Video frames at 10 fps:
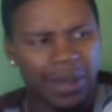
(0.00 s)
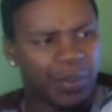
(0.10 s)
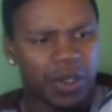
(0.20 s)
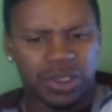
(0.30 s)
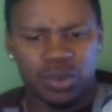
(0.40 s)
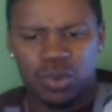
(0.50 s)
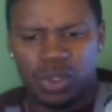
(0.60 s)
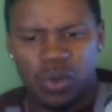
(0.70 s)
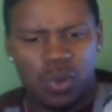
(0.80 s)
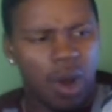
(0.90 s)
That person
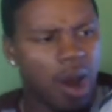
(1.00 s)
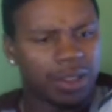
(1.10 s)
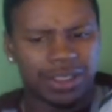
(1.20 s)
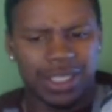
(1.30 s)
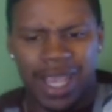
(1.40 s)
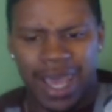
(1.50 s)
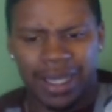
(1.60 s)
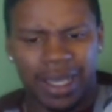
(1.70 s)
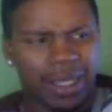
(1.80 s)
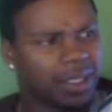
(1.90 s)
who called and said he
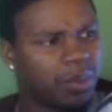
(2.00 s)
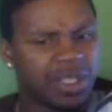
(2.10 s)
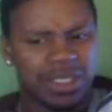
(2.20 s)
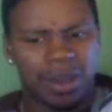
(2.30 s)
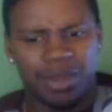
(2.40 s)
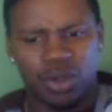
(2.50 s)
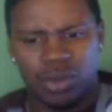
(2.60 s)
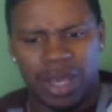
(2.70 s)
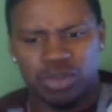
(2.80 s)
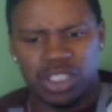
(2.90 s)
had a gun could have been some
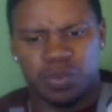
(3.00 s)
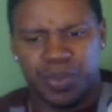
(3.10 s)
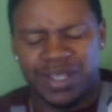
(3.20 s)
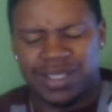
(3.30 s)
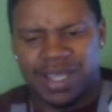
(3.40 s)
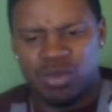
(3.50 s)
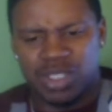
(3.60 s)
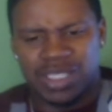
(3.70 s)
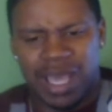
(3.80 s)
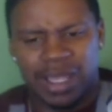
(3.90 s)
dude that was just pissed that he
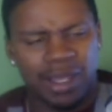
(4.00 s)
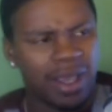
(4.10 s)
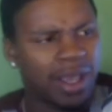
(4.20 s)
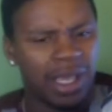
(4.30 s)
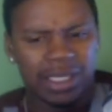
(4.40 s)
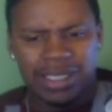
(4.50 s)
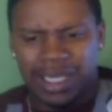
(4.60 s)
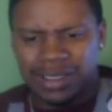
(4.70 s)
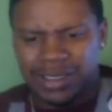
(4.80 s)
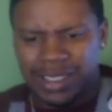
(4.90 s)
was selling
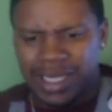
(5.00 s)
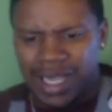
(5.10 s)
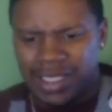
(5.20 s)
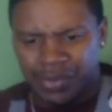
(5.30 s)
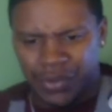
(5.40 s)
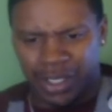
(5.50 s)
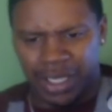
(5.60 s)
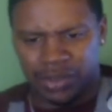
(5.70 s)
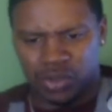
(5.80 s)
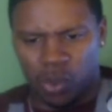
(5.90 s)
CDs in front
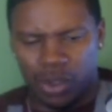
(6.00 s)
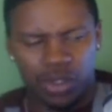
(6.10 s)
of that store.